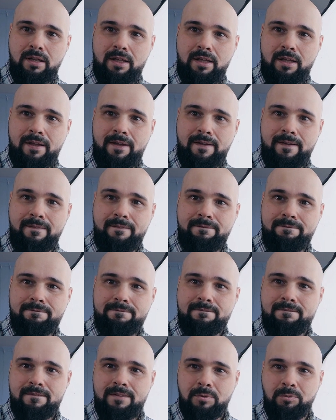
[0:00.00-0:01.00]
And
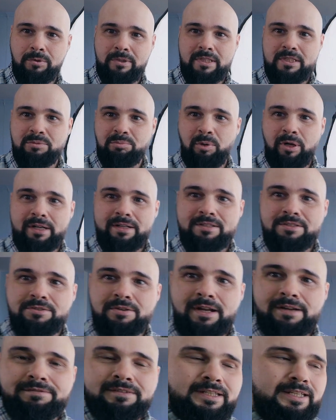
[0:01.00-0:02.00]
with these buttons, you
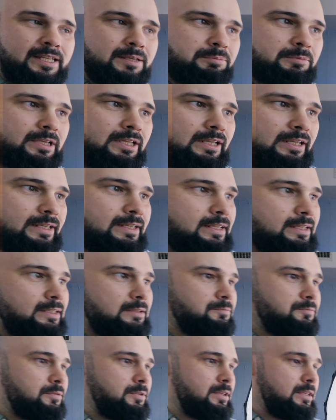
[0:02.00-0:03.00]
have to keep clicking
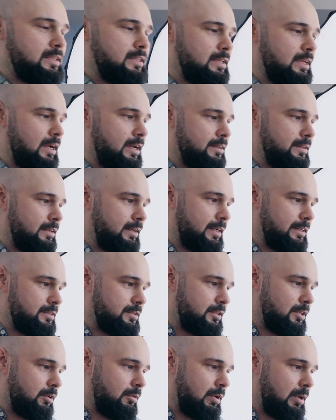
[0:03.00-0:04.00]
them for the light
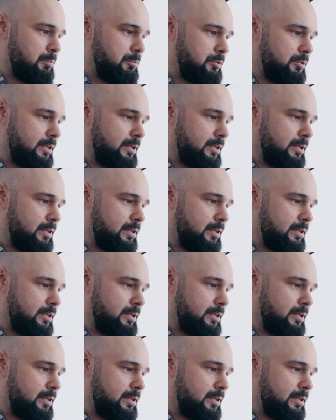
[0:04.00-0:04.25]
to go up.